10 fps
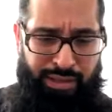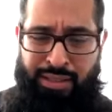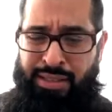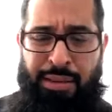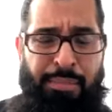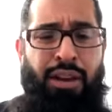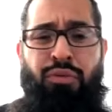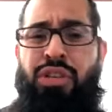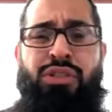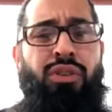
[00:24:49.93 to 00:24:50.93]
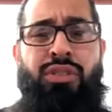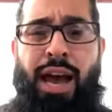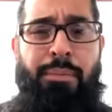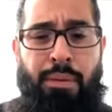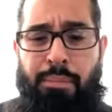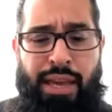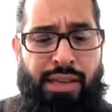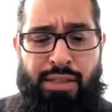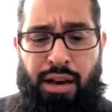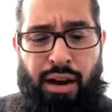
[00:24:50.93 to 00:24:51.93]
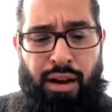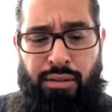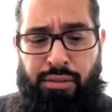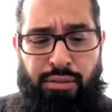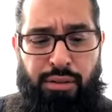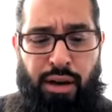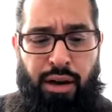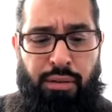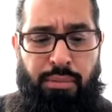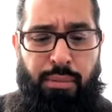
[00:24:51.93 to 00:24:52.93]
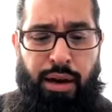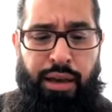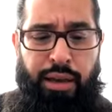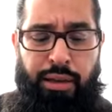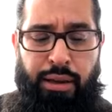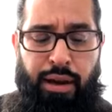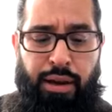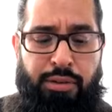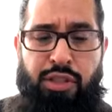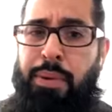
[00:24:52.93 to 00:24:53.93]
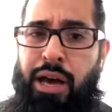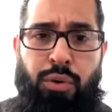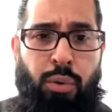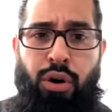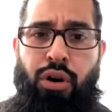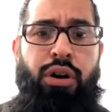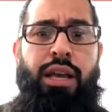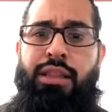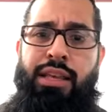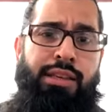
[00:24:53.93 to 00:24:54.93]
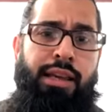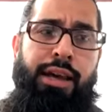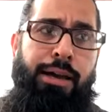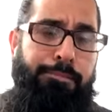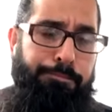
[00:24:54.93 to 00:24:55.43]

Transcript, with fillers: seen many results happen based on on my uh, spell work and things like that.